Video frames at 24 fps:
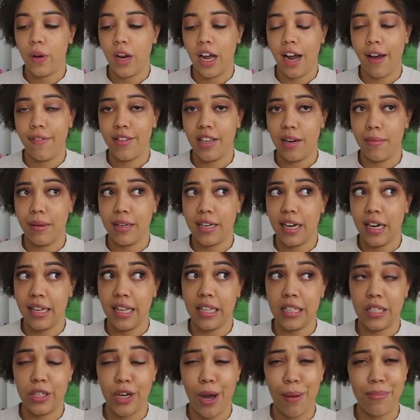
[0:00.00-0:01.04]
like I've said about
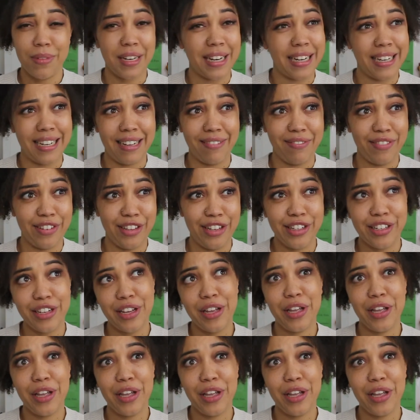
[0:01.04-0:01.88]
10,000 times and I haven't.